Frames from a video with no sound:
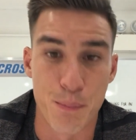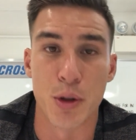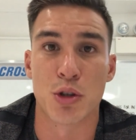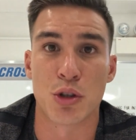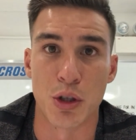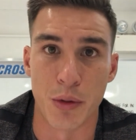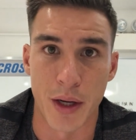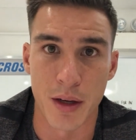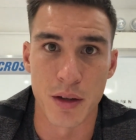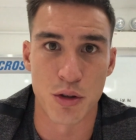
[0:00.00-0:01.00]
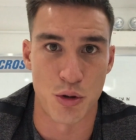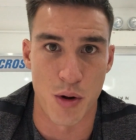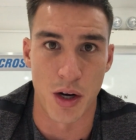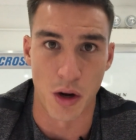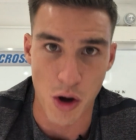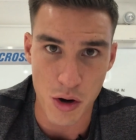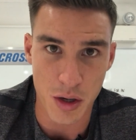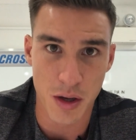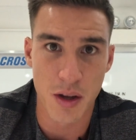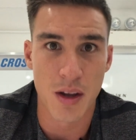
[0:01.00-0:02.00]
pursuing to
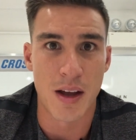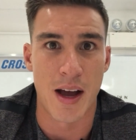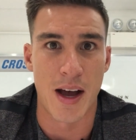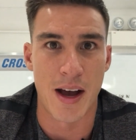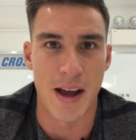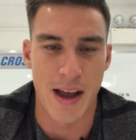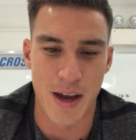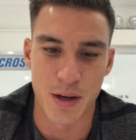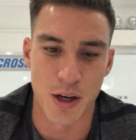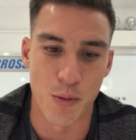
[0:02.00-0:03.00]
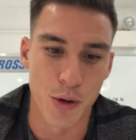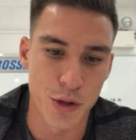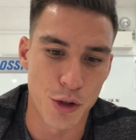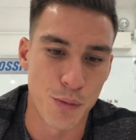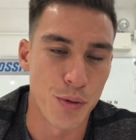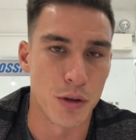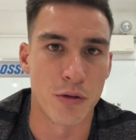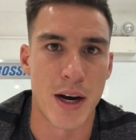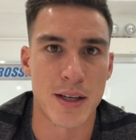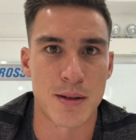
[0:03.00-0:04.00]
unlock. And once you
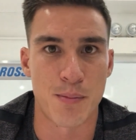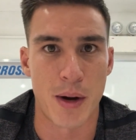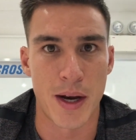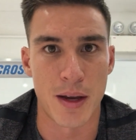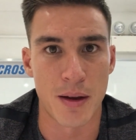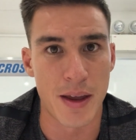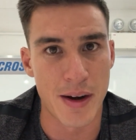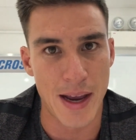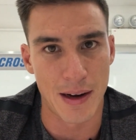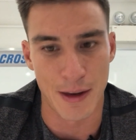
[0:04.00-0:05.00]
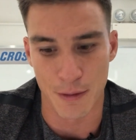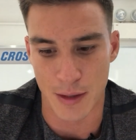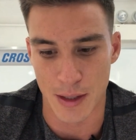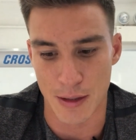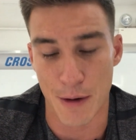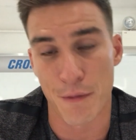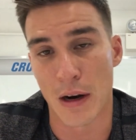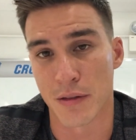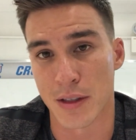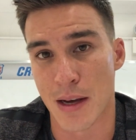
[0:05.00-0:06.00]
progress by nailing things like
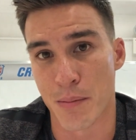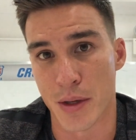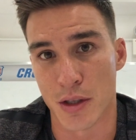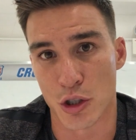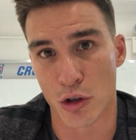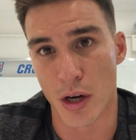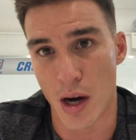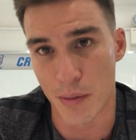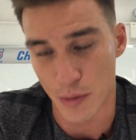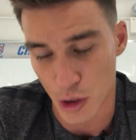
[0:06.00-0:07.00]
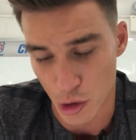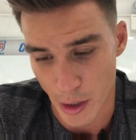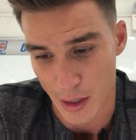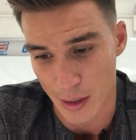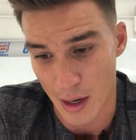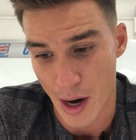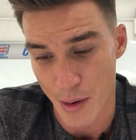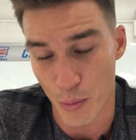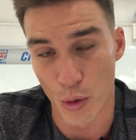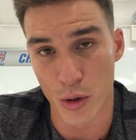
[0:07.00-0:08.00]
5 to 10 meter straight
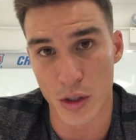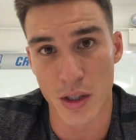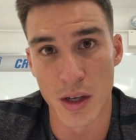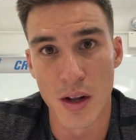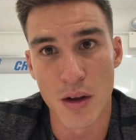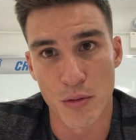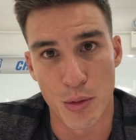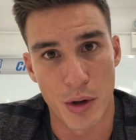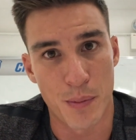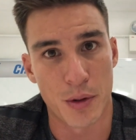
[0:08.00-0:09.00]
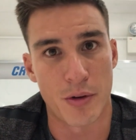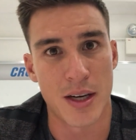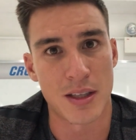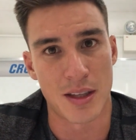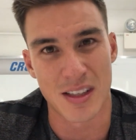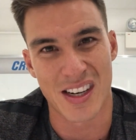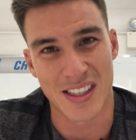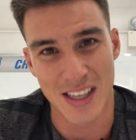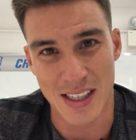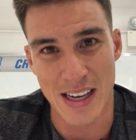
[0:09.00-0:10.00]
line walks, we want to progress to things like
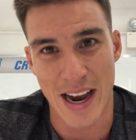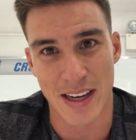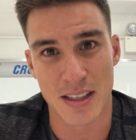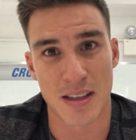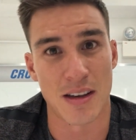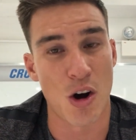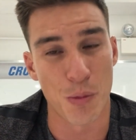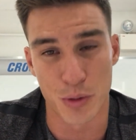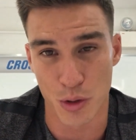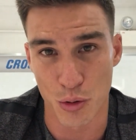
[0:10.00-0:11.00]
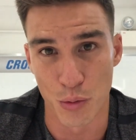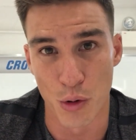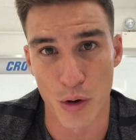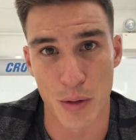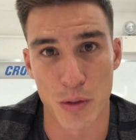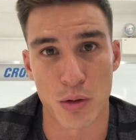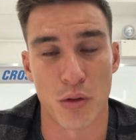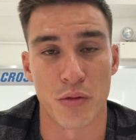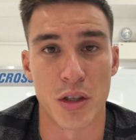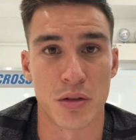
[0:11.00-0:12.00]
zigzags, obstacle walking. We saw
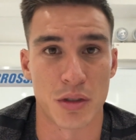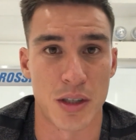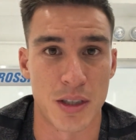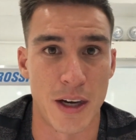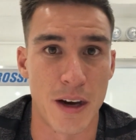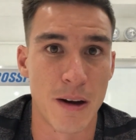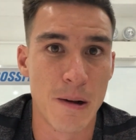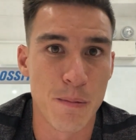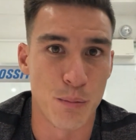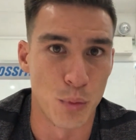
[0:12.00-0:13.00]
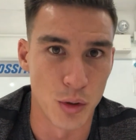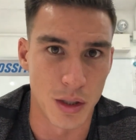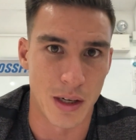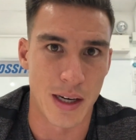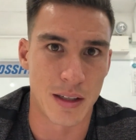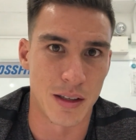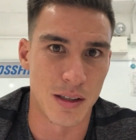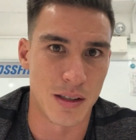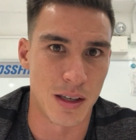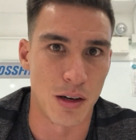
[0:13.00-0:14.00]
at regionals this year. More than likely to
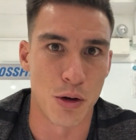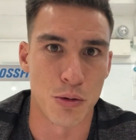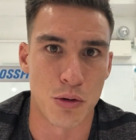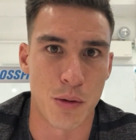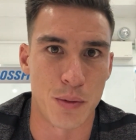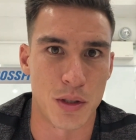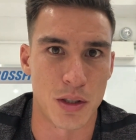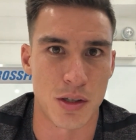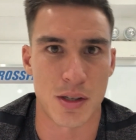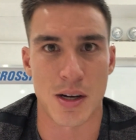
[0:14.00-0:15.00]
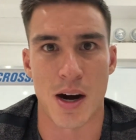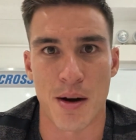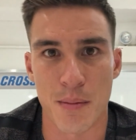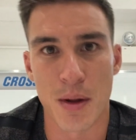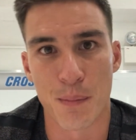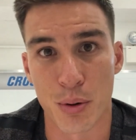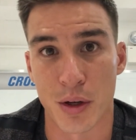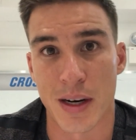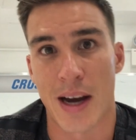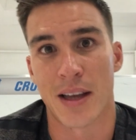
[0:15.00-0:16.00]
see local competitions start
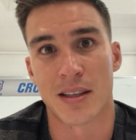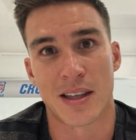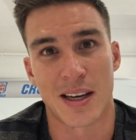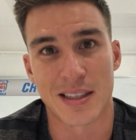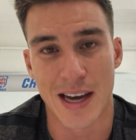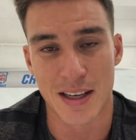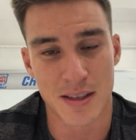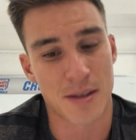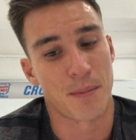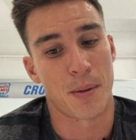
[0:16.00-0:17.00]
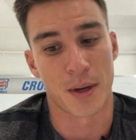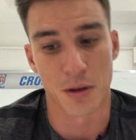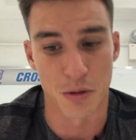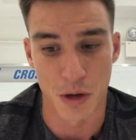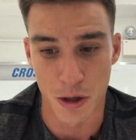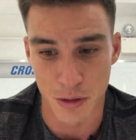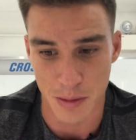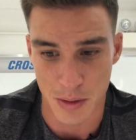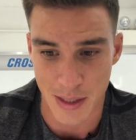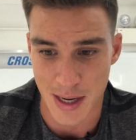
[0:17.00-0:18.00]
putting that into their tests. I mean, who knows?
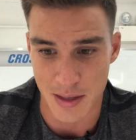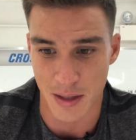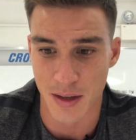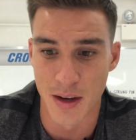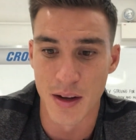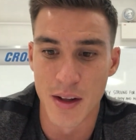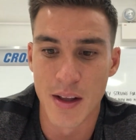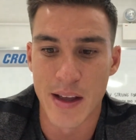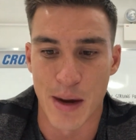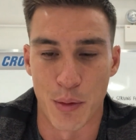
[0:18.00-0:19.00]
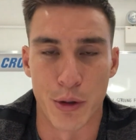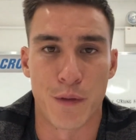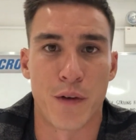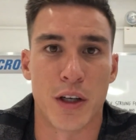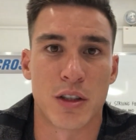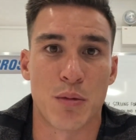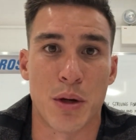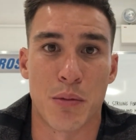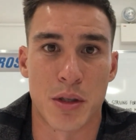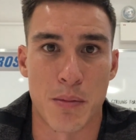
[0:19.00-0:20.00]
I'm just guessing. And we'll always finish the
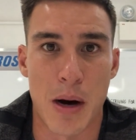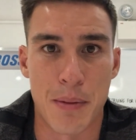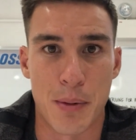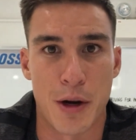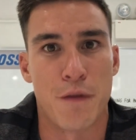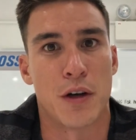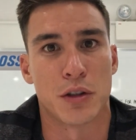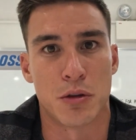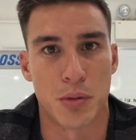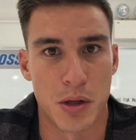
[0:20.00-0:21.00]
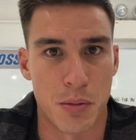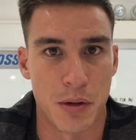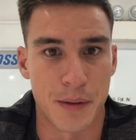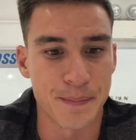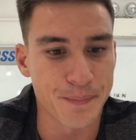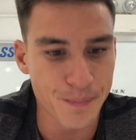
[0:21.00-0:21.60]
week with some upper body functional bodybuilding.